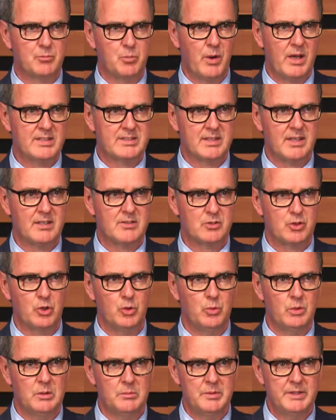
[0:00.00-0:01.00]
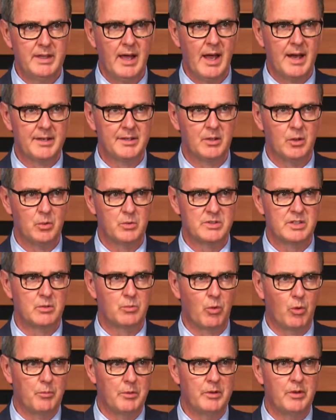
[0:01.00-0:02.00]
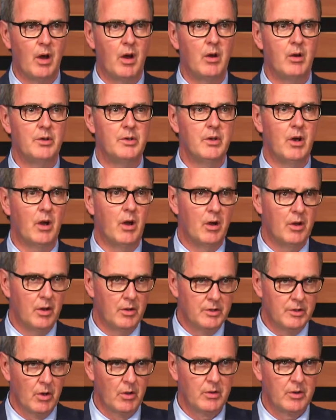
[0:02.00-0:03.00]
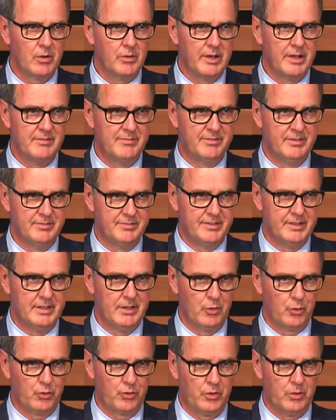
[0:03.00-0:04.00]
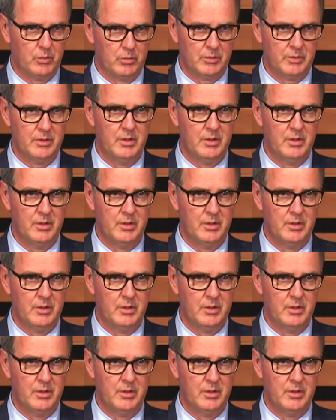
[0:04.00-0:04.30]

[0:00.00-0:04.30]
breast cancer will be diagnosed in women younger than 50 years old,